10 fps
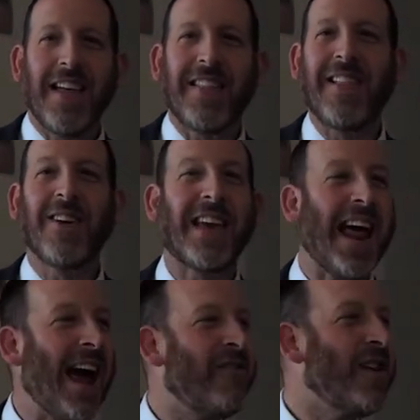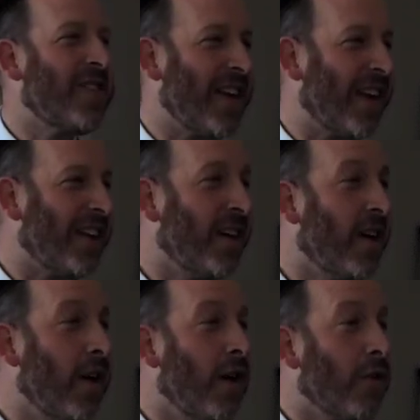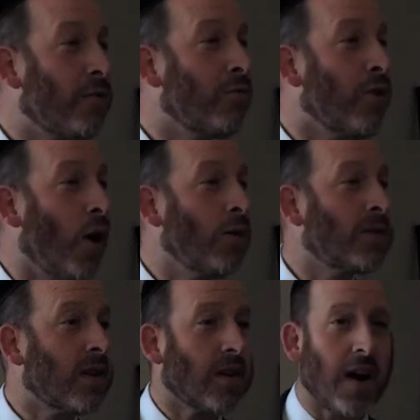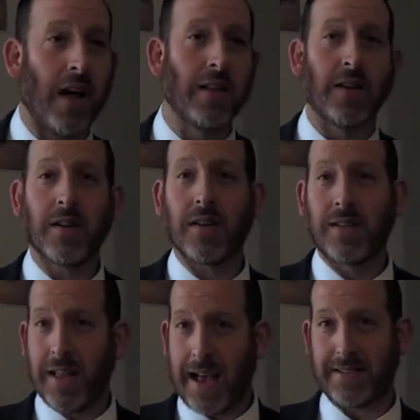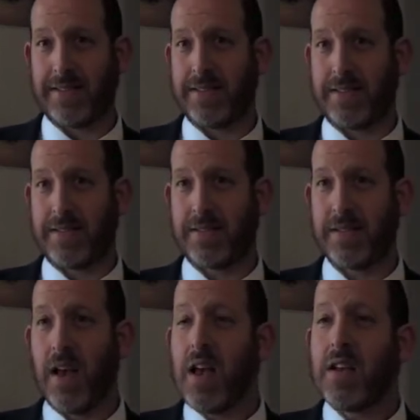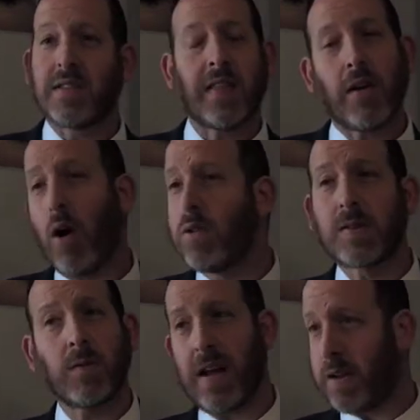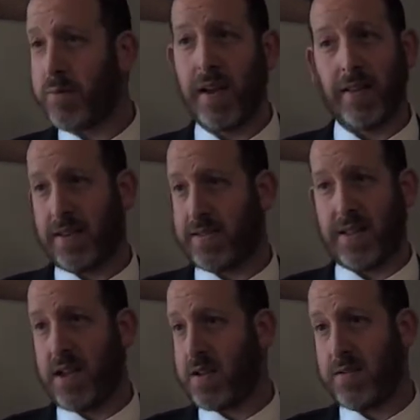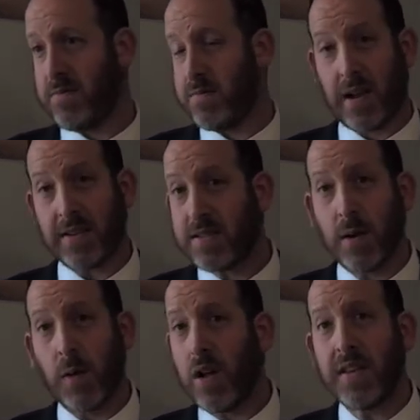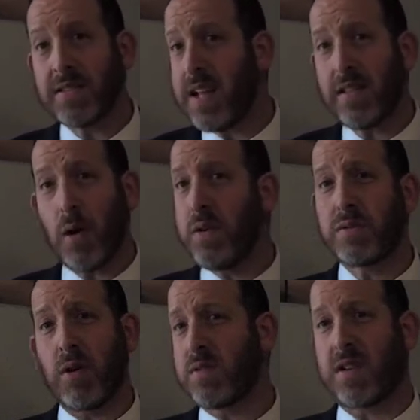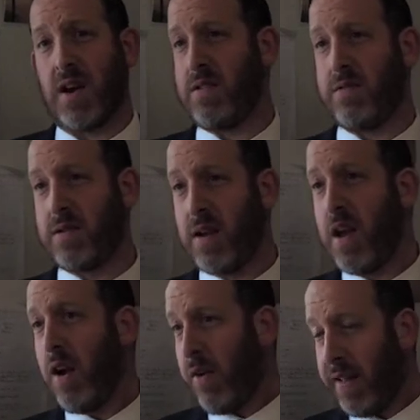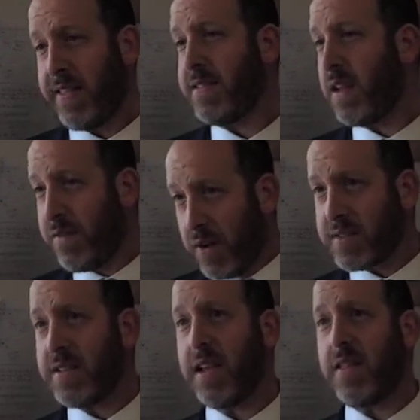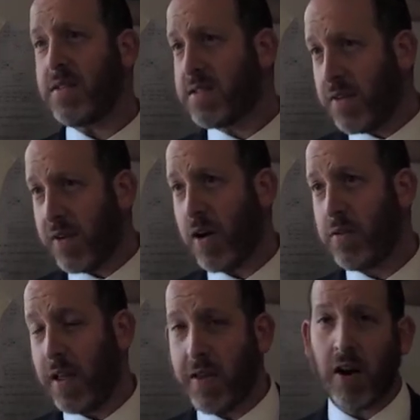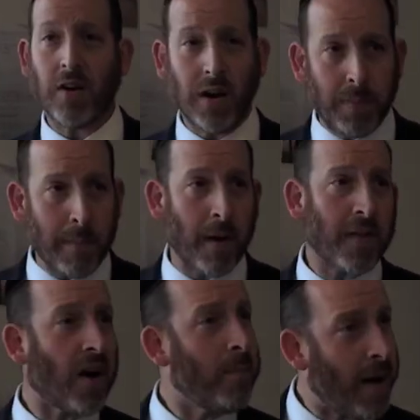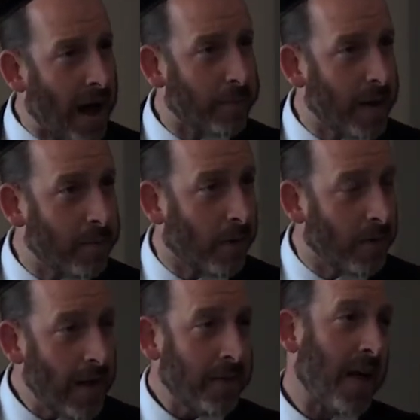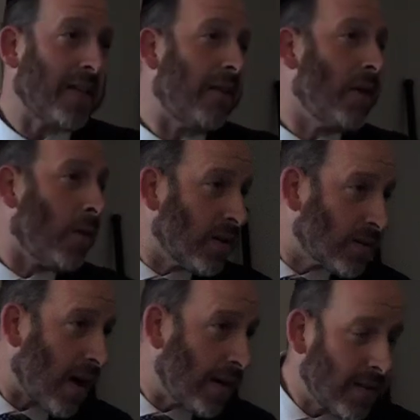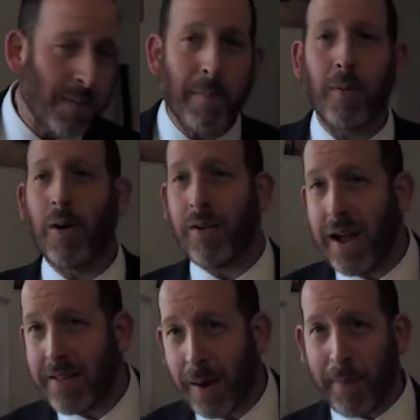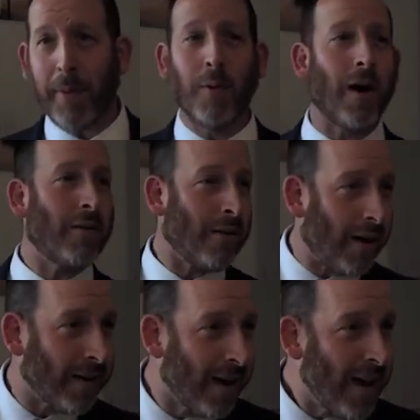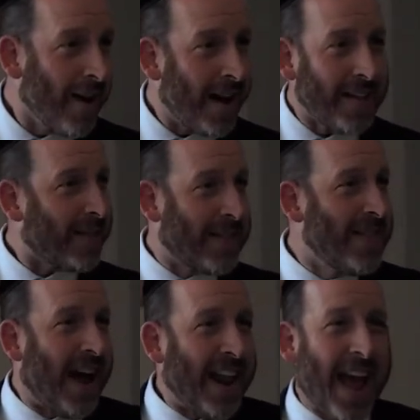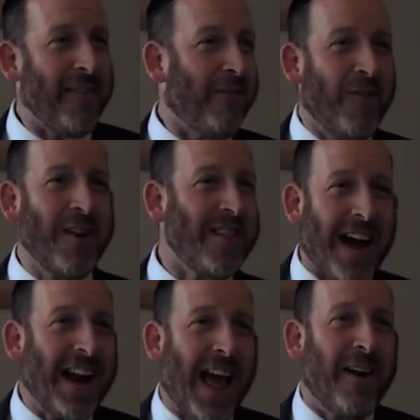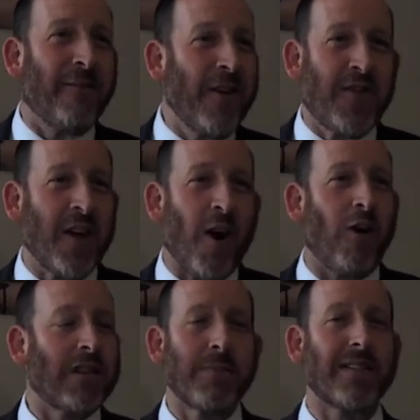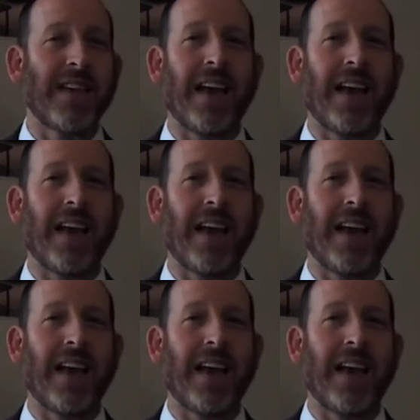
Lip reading: They look at everything through rose-colored glasses. So they're also not realistic. Because the world is not always rose-colored. Right? There's adversity, there's difficulty. There are good people, there are bad people. Not everyone is right. There are people who are right, there are people who are wrong. Right? Not everything ultimately,